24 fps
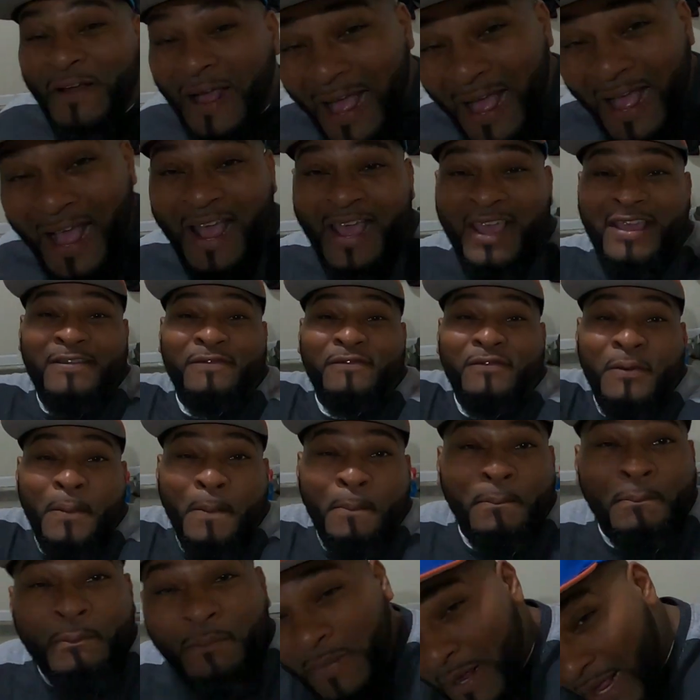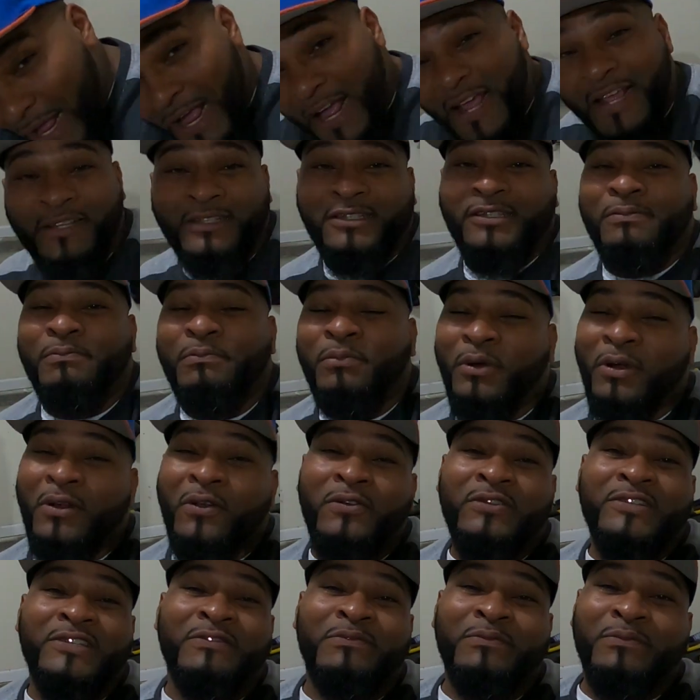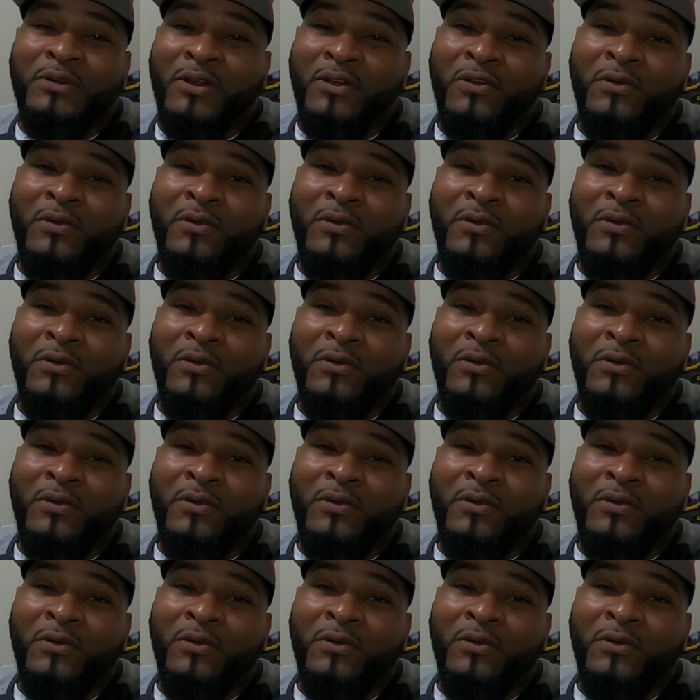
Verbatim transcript: five months, bros and